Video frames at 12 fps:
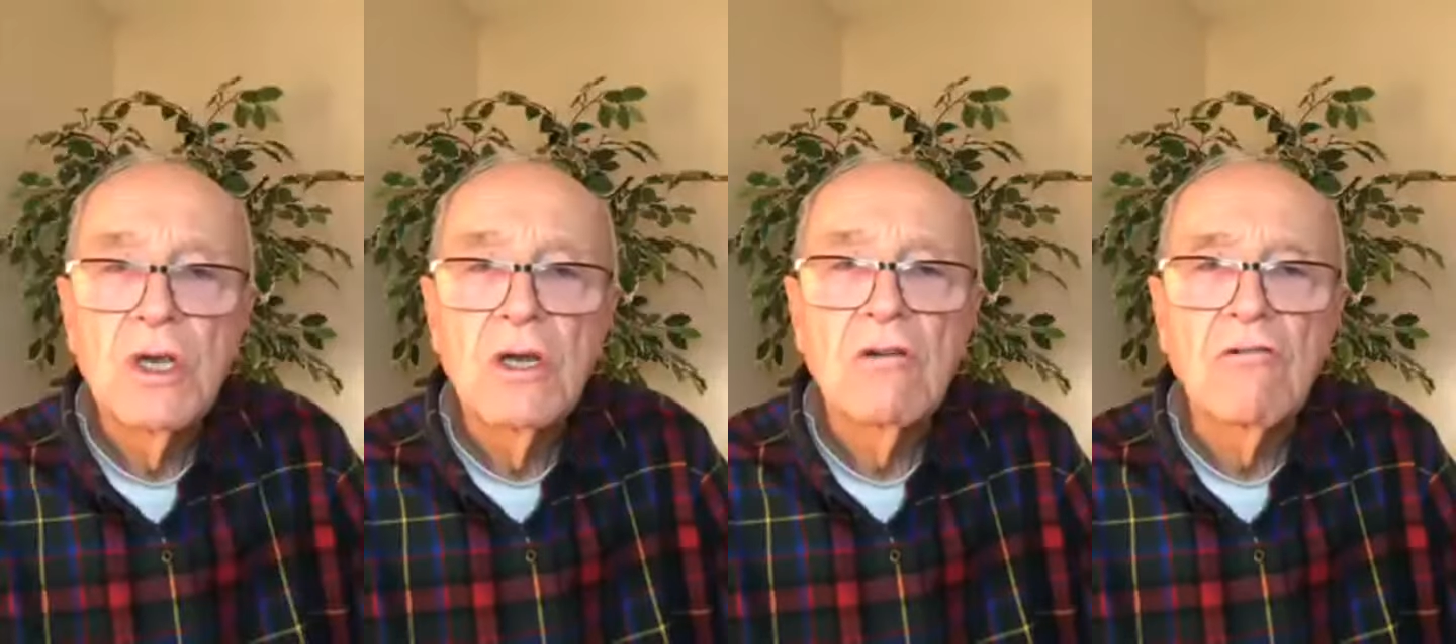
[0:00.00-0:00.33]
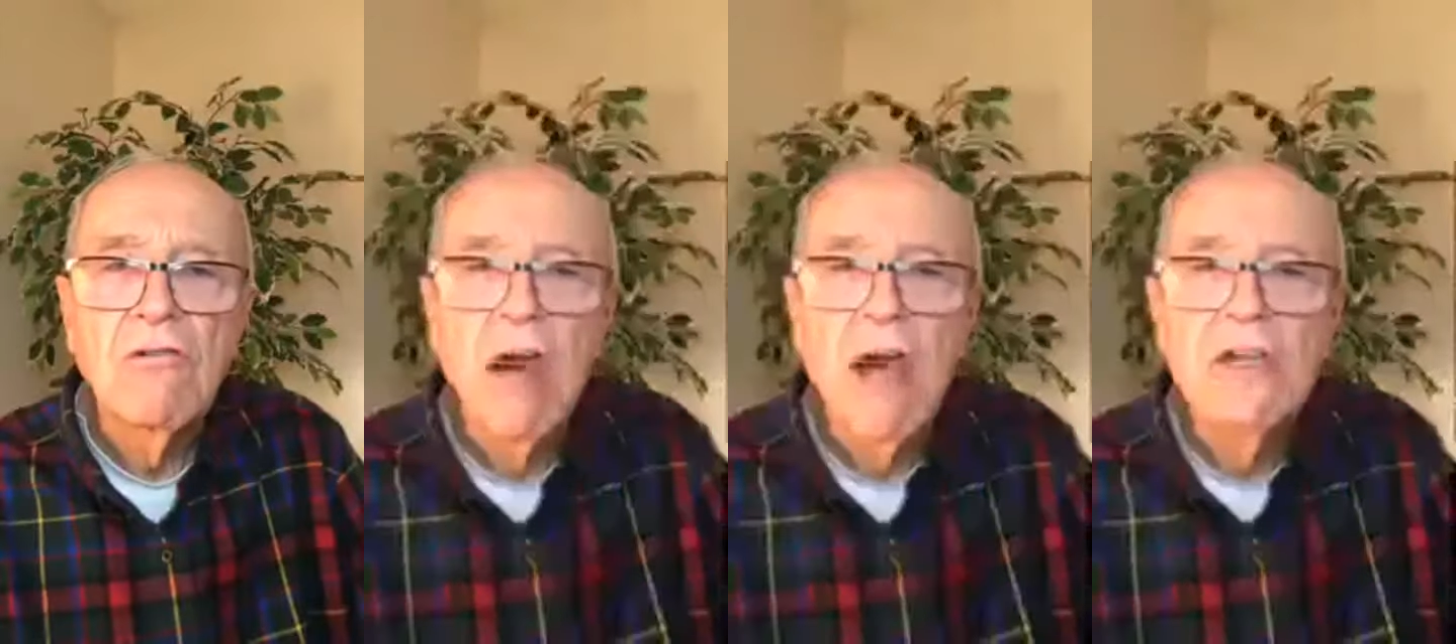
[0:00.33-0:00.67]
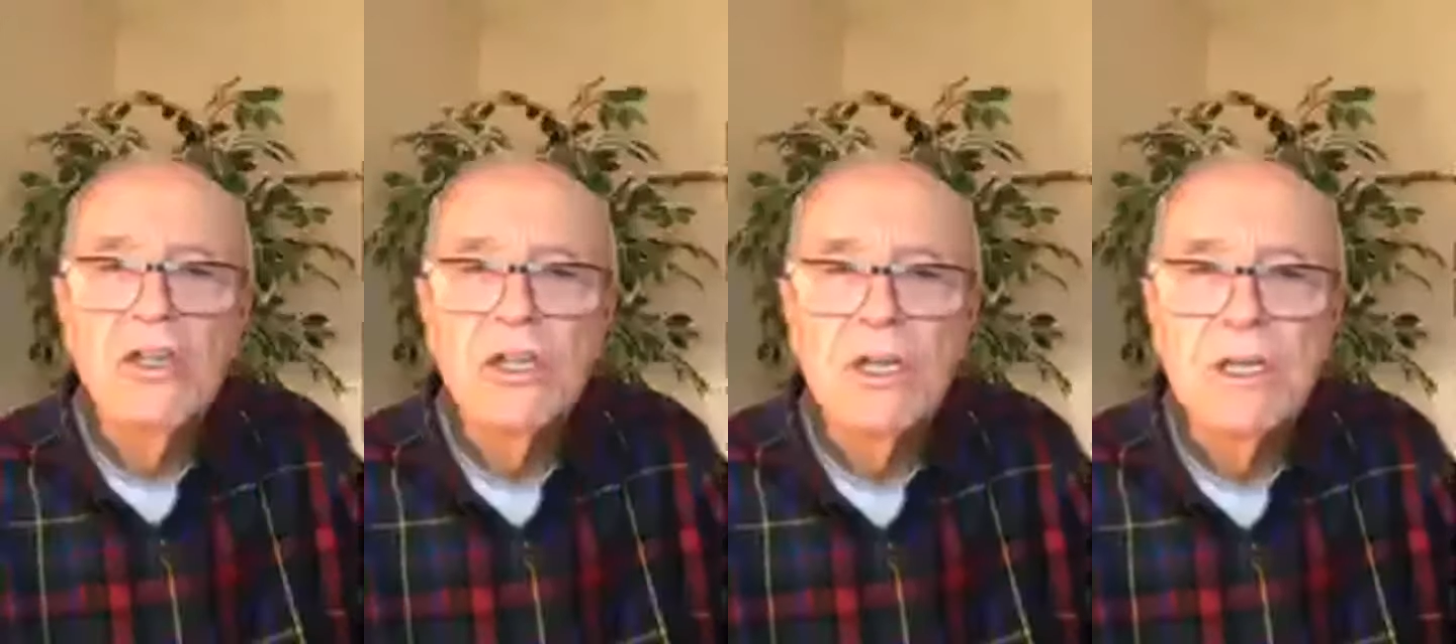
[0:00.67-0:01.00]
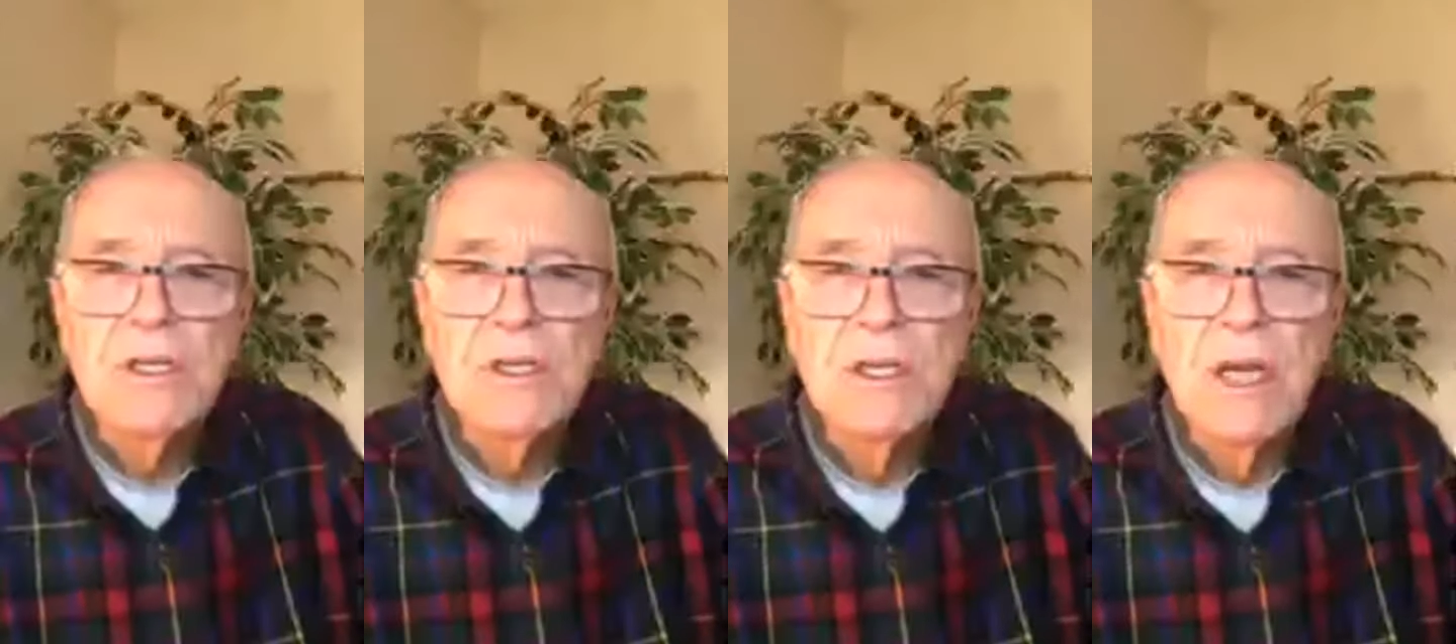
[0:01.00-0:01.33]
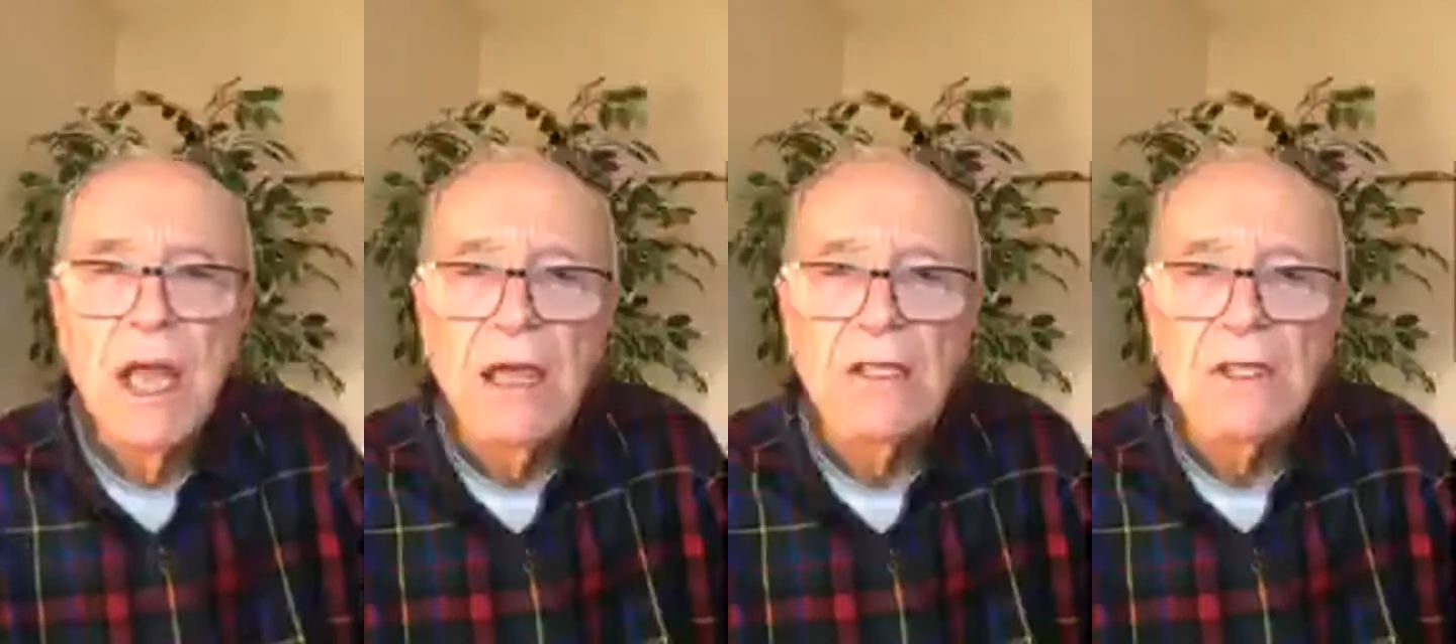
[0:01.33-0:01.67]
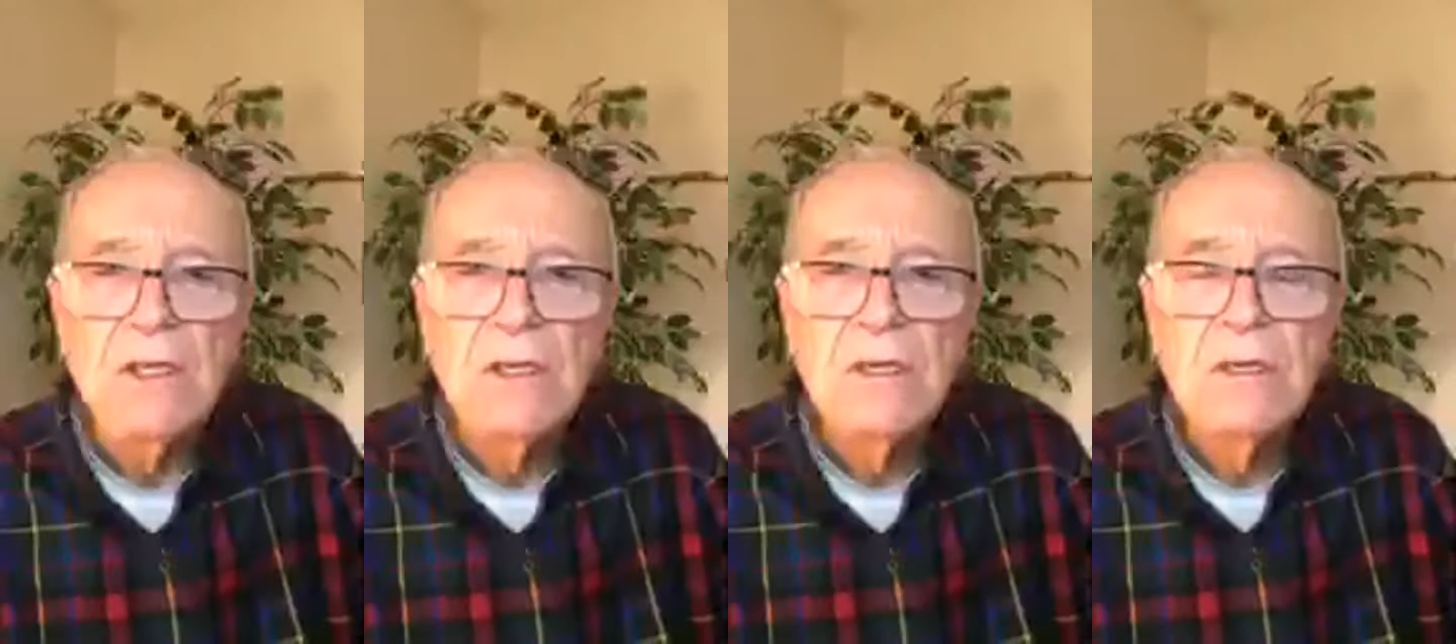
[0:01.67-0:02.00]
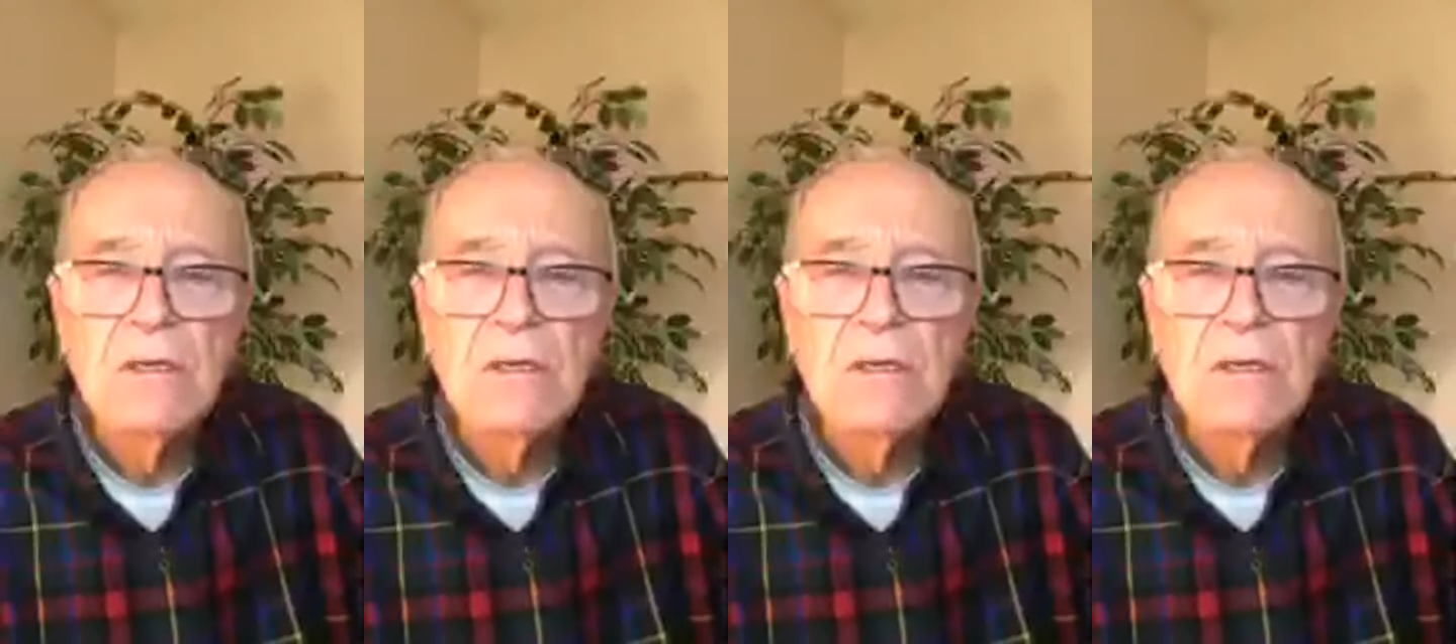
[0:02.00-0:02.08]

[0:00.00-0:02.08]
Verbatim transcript: righteousness.